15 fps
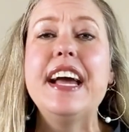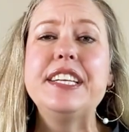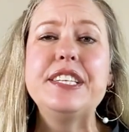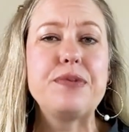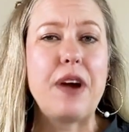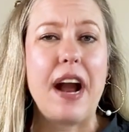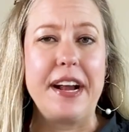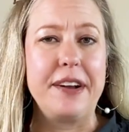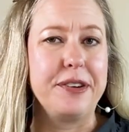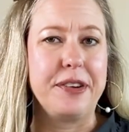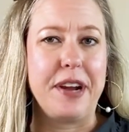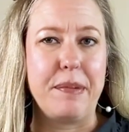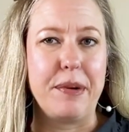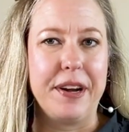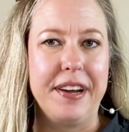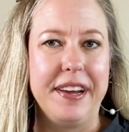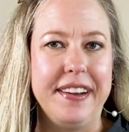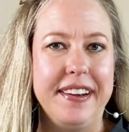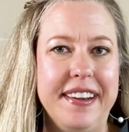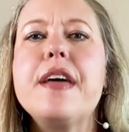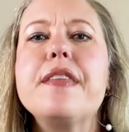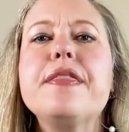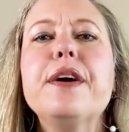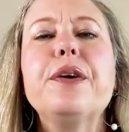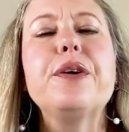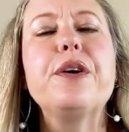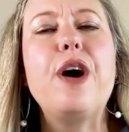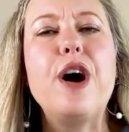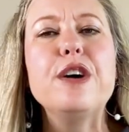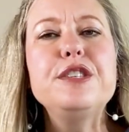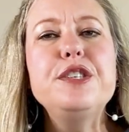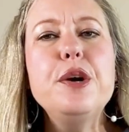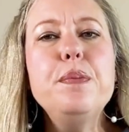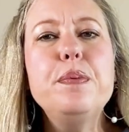and it's right in your neighborhood. There are also